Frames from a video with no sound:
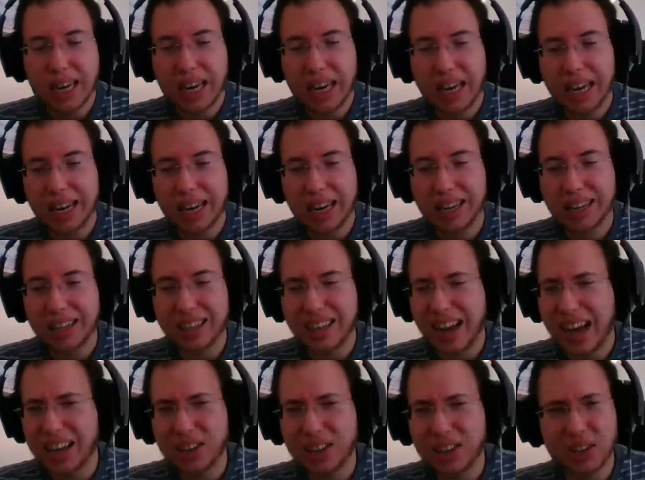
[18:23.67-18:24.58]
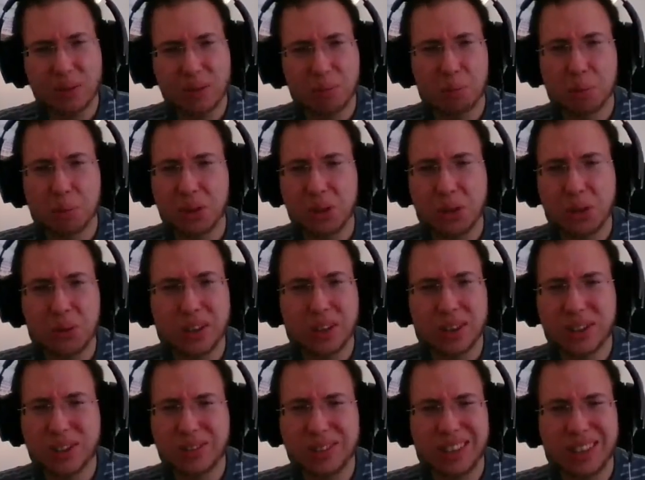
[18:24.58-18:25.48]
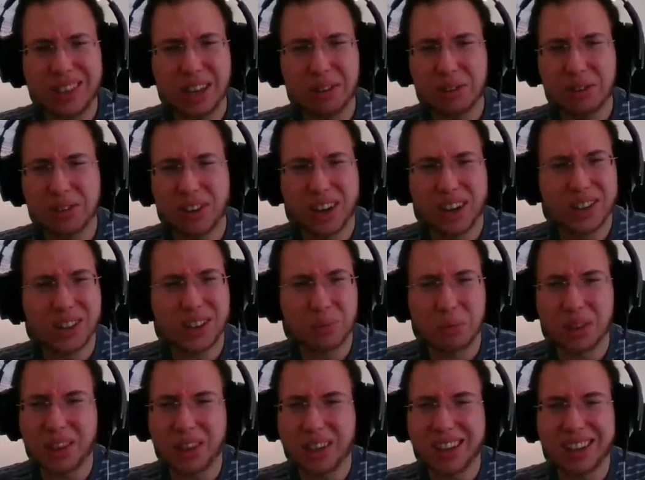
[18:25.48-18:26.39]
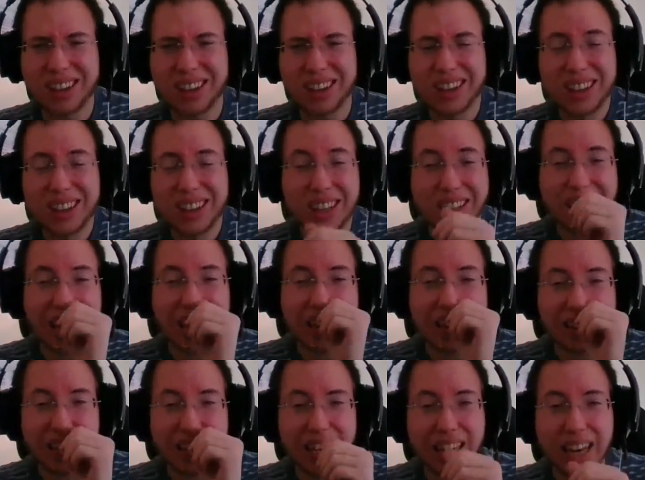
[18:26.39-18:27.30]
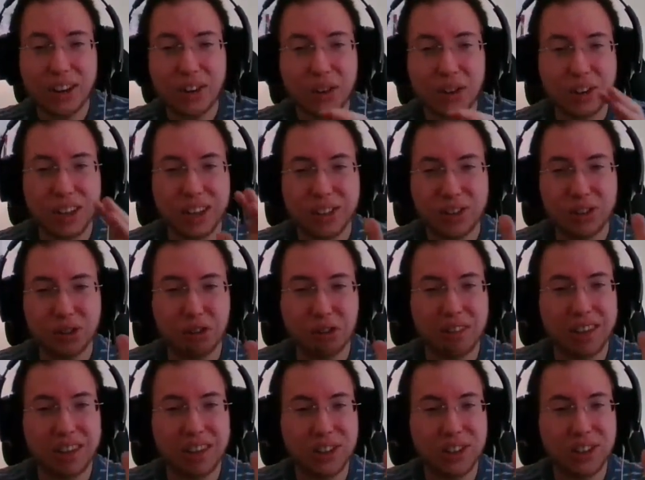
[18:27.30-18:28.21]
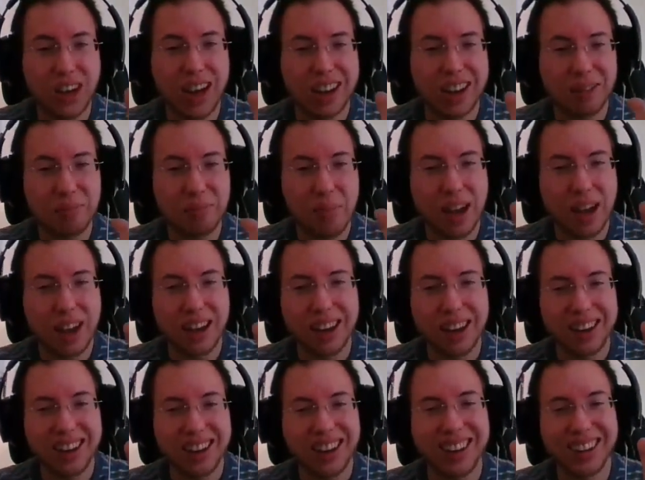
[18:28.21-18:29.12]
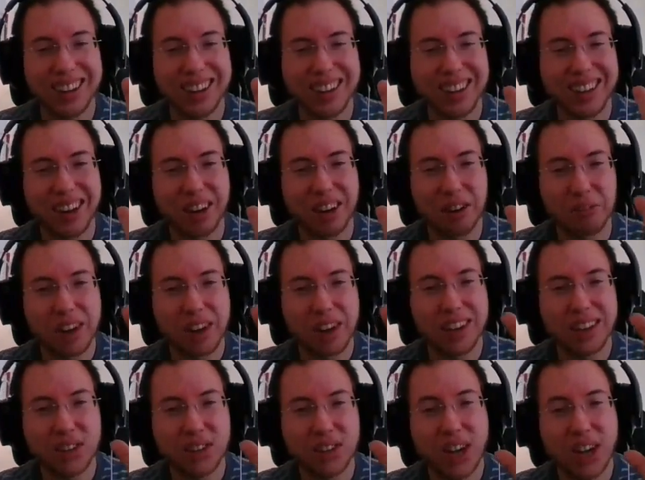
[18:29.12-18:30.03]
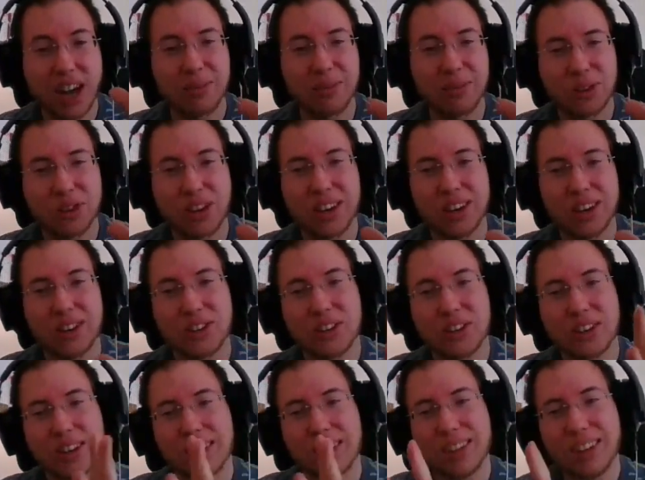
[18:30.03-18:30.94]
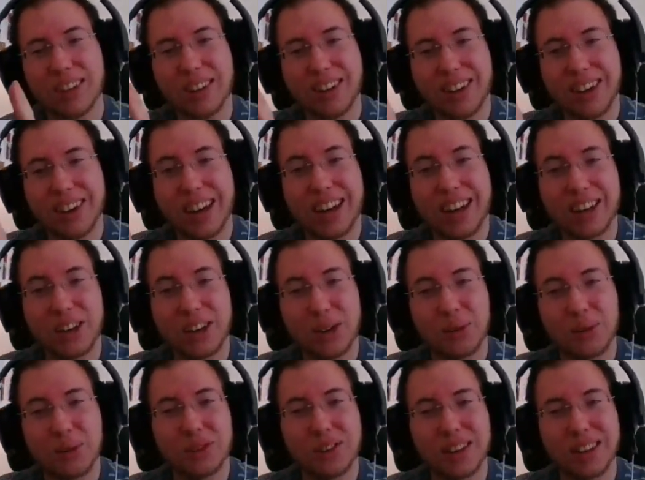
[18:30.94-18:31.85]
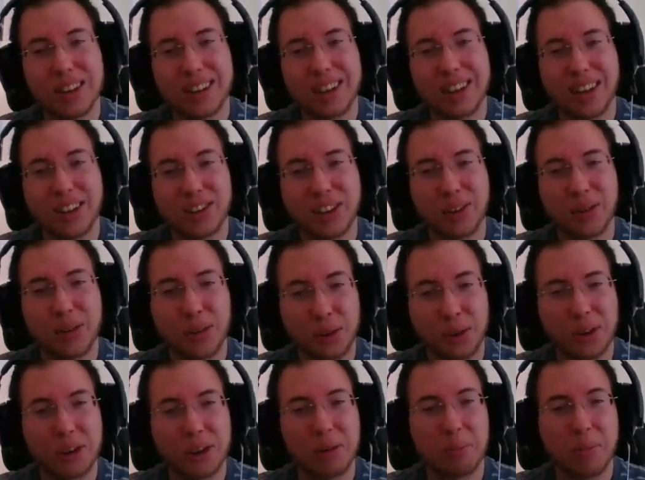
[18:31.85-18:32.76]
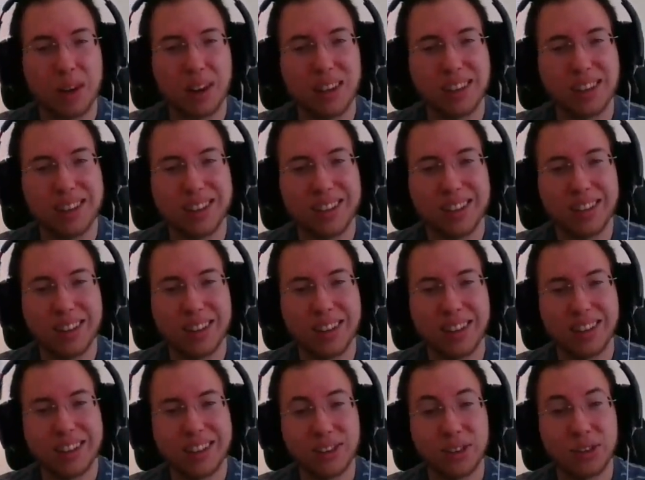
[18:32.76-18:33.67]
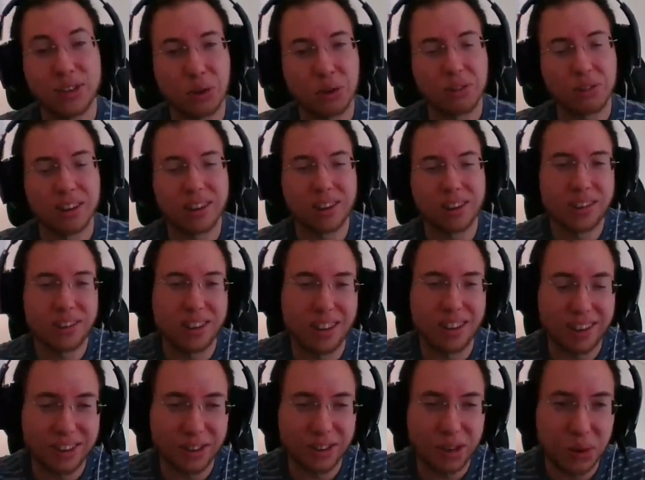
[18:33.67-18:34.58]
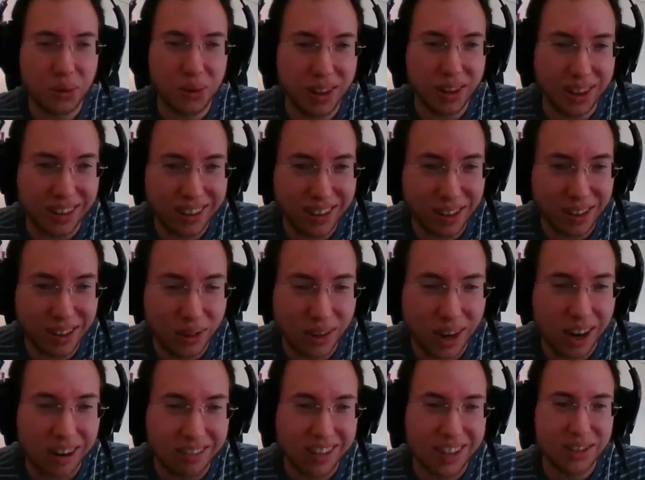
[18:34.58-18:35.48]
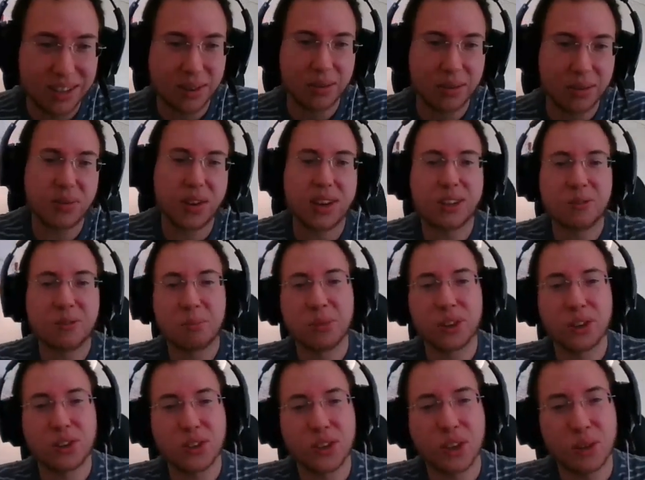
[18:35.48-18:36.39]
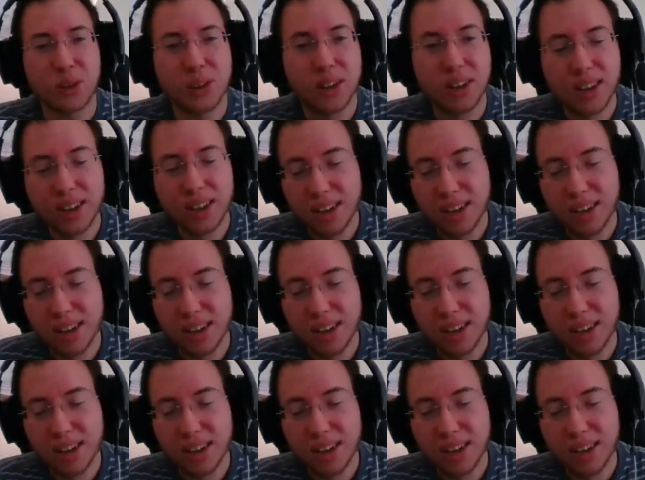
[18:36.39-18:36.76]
and I just blew this introduction with Landon. He actually screenshotted my horrendous conversation and used it as a 30-minute tutorial on doing cold outreach on Facebook. So